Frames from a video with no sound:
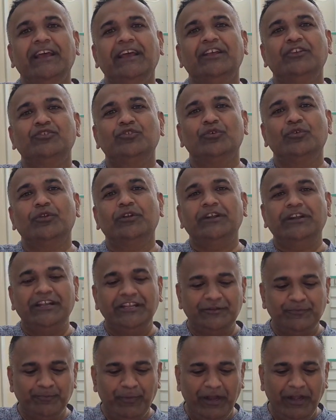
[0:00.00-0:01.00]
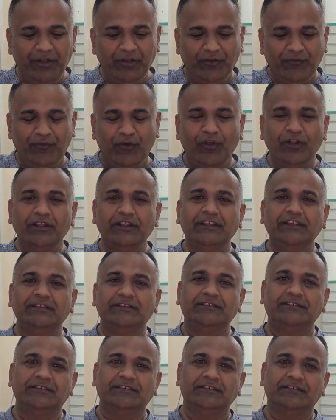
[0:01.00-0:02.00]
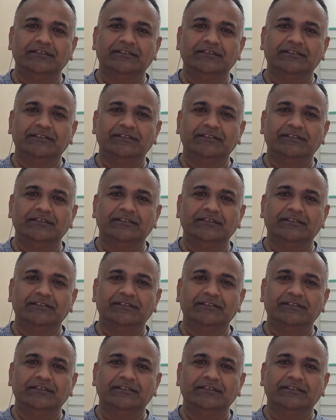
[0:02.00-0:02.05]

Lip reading: So despite of all this